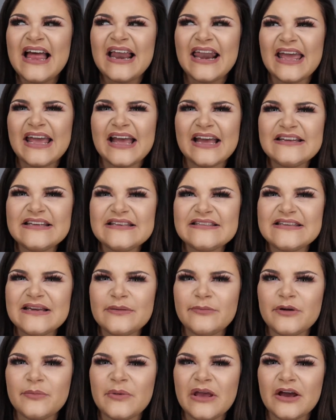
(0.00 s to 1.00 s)
Like, can you
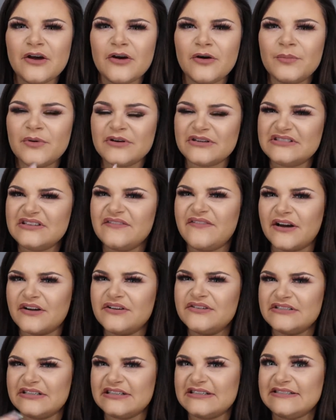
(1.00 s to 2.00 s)
sleep in makeup? Because if I
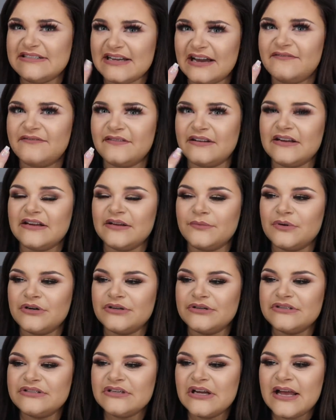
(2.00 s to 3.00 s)
could, I definitely
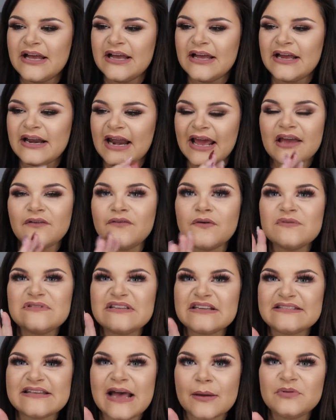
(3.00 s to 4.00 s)
would. Like, if it
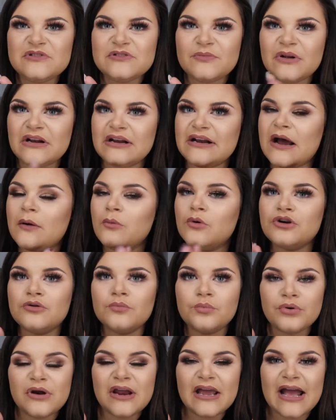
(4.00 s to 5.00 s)
was acceptable and I
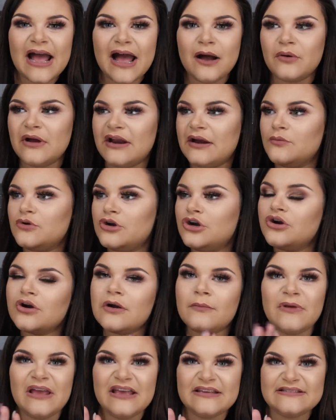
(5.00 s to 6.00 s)
wouldn't break out and it would
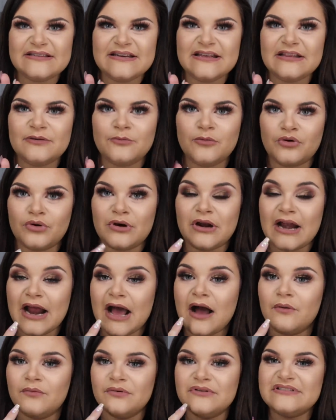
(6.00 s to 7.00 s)
look amazing in the morning,
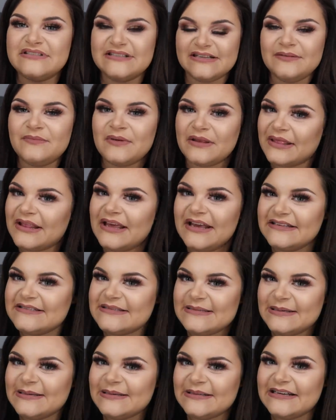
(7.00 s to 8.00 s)
I would sleep in
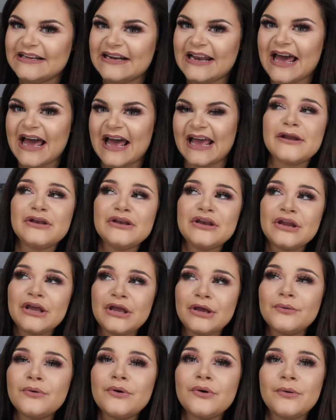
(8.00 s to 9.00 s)
this, not gonna lie. I
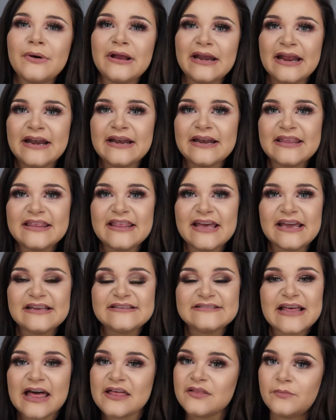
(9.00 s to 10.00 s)
knew going into
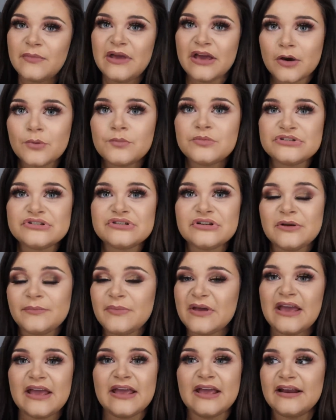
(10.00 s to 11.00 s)
this that the makeup was gonna
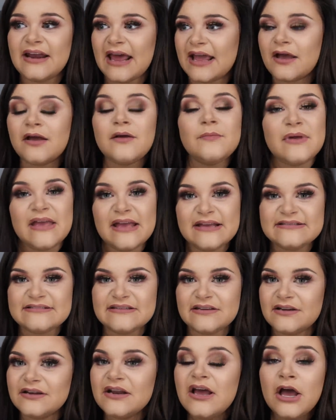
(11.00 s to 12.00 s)
be, like,
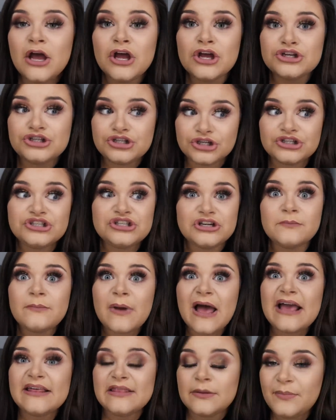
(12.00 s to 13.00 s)
amazing. Judging
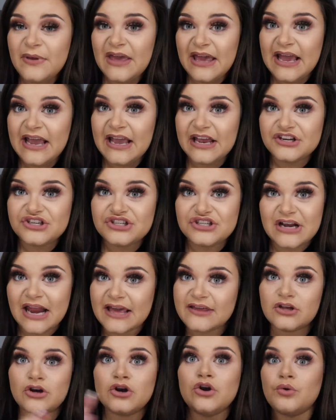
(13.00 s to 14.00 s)
by the page,
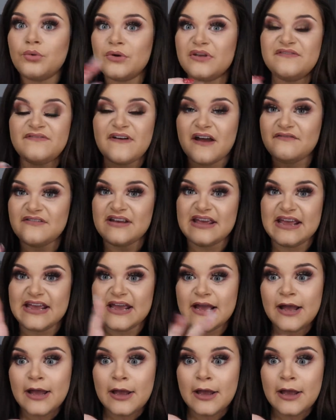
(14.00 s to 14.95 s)
like, the Chloe Ferry